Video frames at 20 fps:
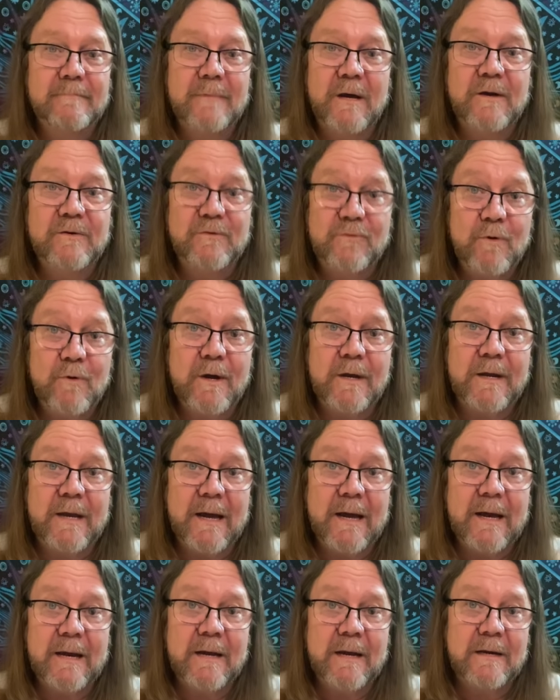a drug
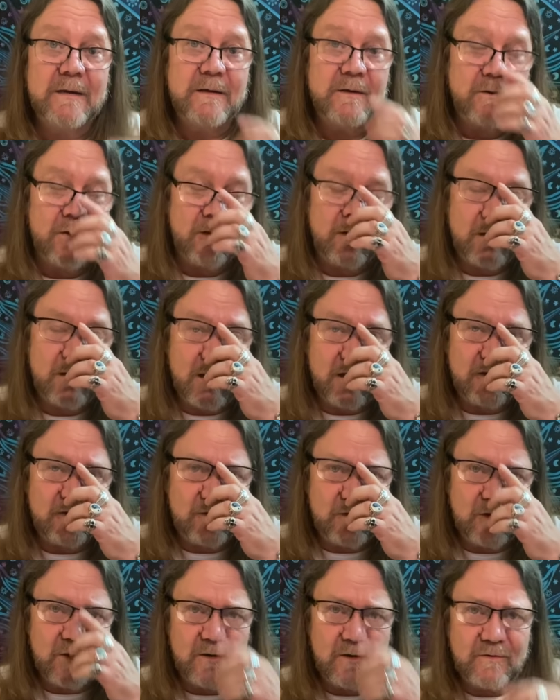addict and all that
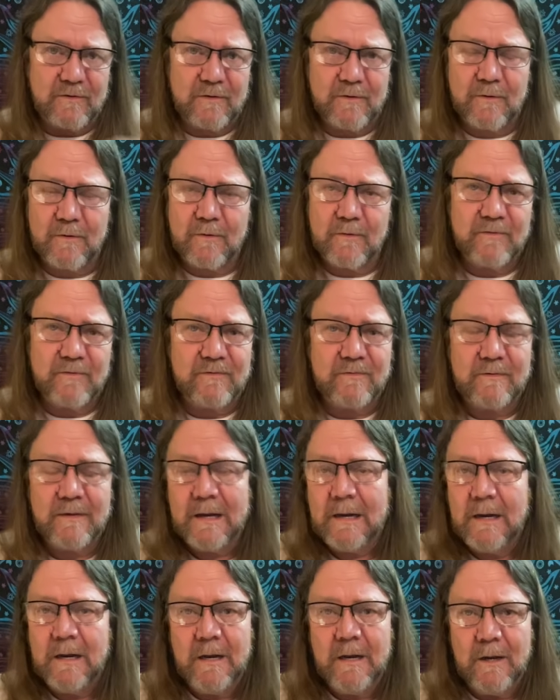shit, you know. It's
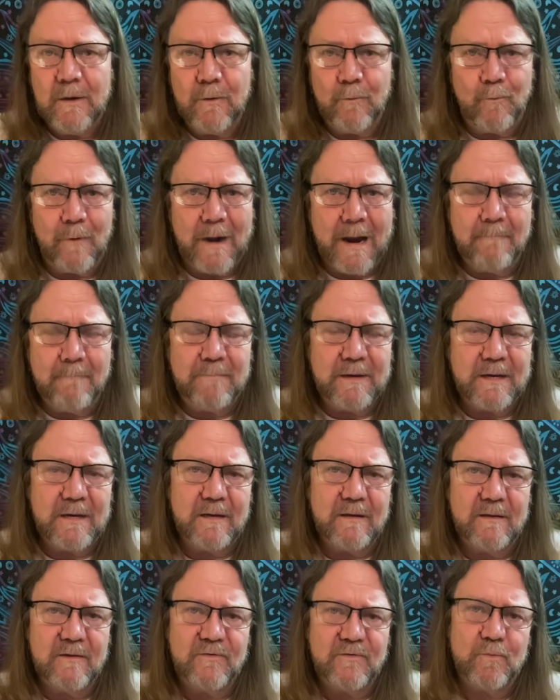rampant
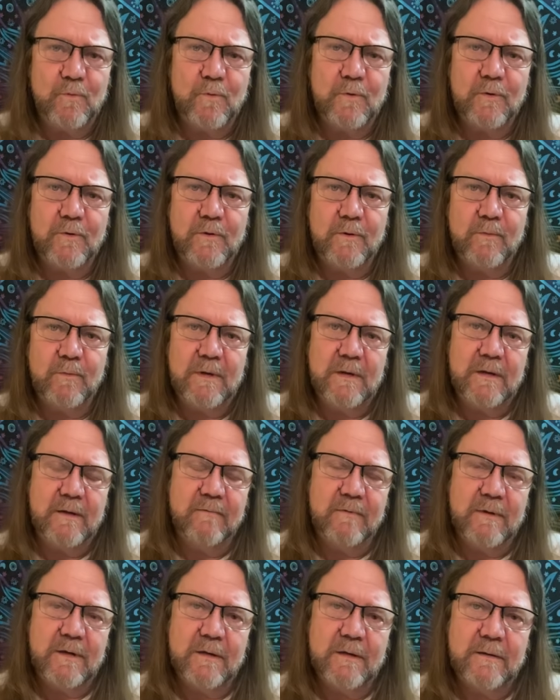in this world that we
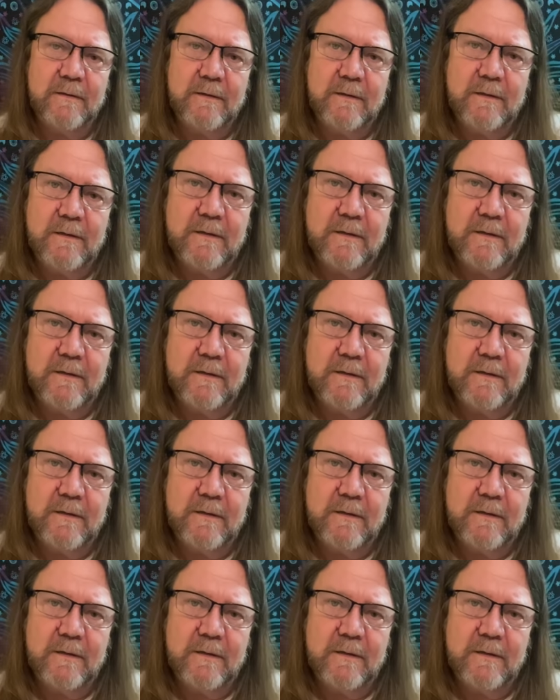live in.